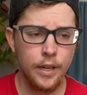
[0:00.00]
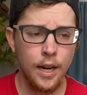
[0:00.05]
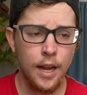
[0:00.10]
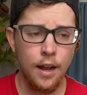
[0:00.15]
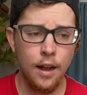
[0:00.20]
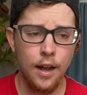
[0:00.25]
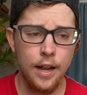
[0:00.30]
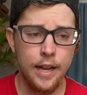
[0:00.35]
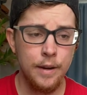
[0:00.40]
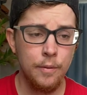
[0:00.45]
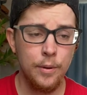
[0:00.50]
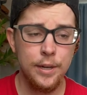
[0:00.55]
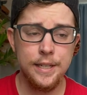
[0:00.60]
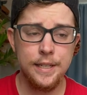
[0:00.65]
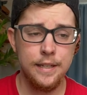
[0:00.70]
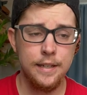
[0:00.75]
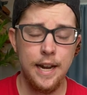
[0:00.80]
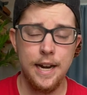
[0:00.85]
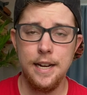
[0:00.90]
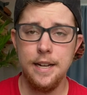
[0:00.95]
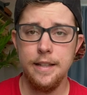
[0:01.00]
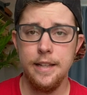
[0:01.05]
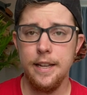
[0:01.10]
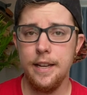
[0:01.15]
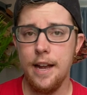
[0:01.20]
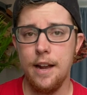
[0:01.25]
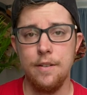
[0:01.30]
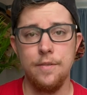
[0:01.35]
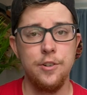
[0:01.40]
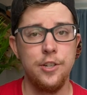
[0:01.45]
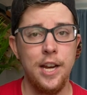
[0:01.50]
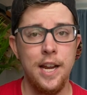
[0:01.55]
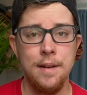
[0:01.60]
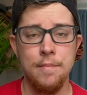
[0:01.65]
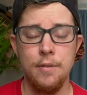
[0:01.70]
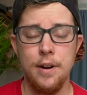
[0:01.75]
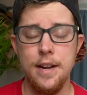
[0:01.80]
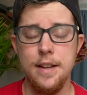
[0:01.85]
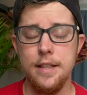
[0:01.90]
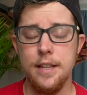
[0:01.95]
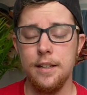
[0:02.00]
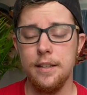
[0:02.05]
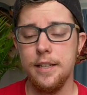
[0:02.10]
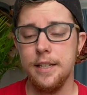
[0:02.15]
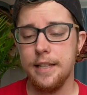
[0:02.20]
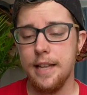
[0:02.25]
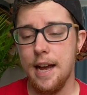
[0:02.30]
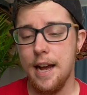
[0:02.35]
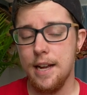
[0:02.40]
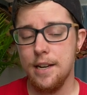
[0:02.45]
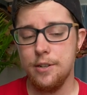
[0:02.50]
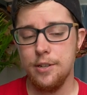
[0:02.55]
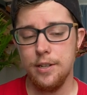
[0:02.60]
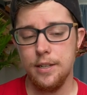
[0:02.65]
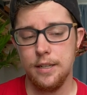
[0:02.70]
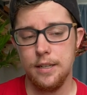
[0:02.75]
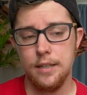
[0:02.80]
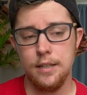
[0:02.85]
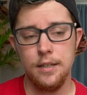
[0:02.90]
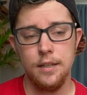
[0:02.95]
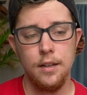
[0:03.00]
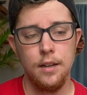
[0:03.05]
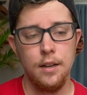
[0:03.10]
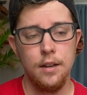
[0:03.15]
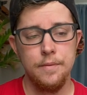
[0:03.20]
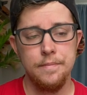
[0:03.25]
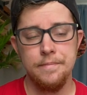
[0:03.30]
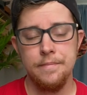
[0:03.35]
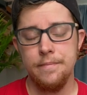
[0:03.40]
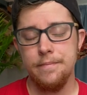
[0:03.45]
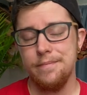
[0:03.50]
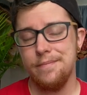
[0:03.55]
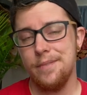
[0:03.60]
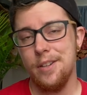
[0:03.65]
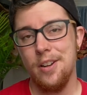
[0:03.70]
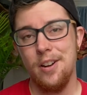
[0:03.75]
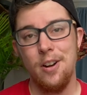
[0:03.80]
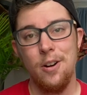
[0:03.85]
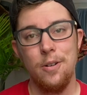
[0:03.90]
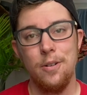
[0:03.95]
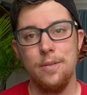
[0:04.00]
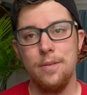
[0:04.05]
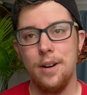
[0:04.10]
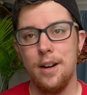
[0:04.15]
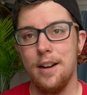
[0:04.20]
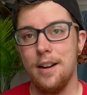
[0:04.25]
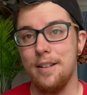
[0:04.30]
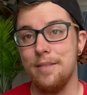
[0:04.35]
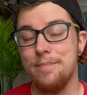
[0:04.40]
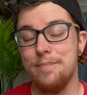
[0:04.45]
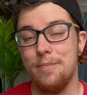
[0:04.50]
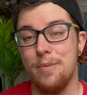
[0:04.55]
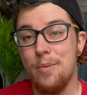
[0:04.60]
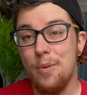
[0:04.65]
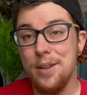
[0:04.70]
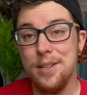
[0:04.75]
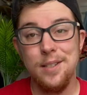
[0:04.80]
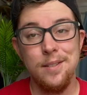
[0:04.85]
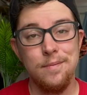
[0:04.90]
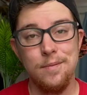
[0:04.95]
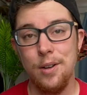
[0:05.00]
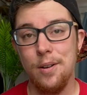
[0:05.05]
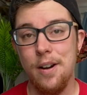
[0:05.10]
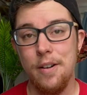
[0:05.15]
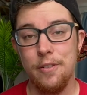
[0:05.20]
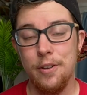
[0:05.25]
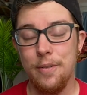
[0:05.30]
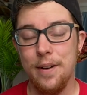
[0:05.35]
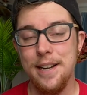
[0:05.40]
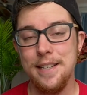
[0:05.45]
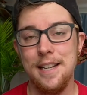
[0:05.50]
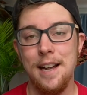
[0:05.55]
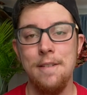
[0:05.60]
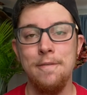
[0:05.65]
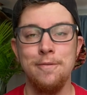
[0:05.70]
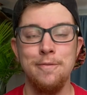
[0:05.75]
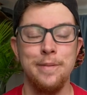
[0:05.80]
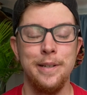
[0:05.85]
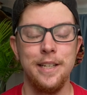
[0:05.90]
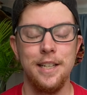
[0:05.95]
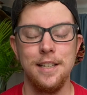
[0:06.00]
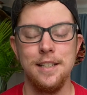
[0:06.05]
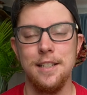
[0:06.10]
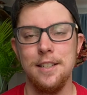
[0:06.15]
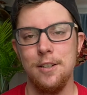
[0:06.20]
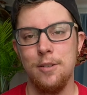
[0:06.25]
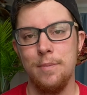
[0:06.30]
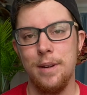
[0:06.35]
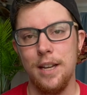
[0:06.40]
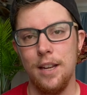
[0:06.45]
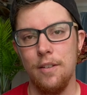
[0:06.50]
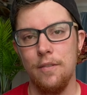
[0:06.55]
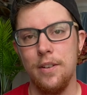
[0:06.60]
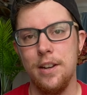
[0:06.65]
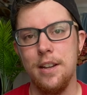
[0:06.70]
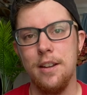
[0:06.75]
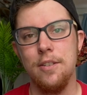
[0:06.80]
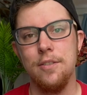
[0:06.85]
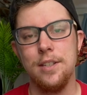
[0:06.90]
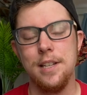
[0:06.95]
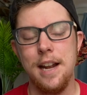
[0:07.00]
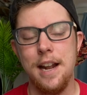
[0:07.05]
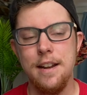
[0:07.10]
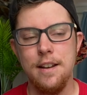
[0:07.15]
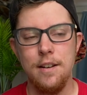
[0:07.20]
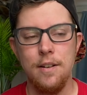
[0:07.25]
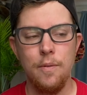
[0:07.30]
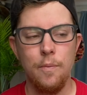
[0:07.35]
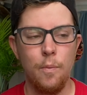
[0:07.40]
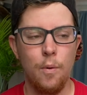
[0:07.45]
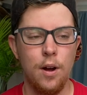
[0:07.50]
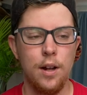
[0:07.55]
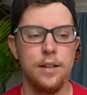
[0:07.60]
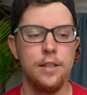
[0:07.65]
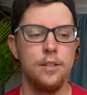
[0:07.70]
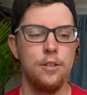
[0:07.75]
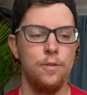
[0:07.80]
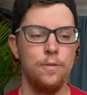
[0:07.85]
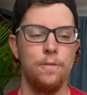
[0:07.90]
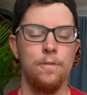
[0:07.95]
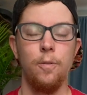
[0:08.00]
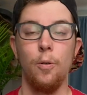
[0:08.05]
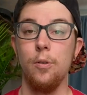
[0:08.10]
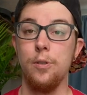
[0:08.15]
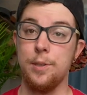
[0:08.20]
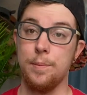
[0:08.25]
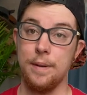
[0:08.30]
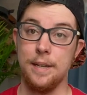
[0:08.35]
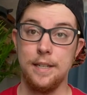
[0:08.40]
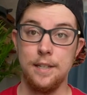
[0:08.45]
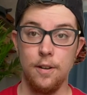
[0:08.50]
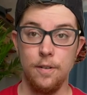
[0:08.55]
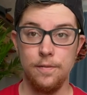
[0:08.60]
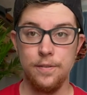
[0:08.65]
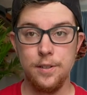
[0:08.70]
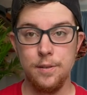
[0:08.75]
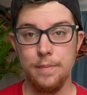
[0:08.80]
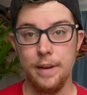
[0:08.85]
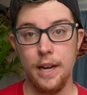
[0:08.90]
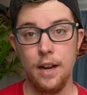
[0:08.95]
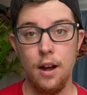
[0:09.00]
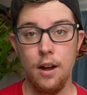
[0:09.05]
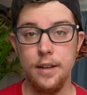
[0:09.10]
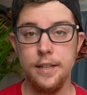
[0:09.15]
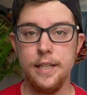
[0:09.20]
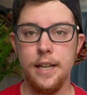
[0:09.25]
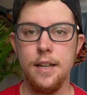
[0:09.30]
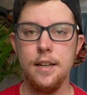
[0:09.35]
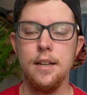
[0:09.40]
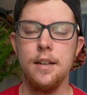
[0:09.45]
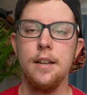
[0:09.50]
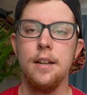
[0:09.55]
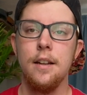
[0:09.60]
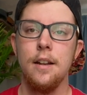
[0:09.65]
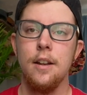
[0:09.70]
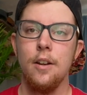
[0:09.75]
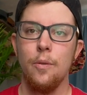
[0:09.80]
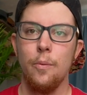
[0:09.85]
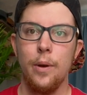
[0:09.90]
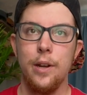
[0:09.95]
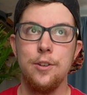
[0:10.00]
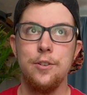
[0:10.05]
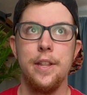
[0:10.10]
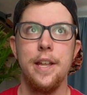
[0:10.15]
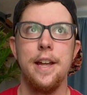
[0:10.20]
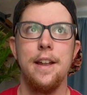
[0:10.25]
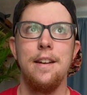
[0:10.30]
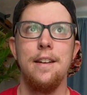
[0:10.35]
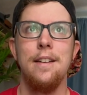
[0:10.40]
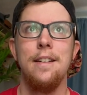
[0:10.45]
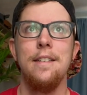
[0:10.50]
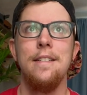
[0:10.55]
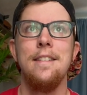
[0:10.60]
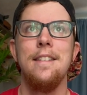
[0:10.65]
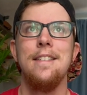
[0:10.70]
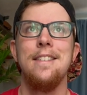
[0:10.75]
It wasn't anything out of shame or anything like that, just, you know, it wasn't the right time for me to continue making videos, and I didn't want to force myself to make content, which then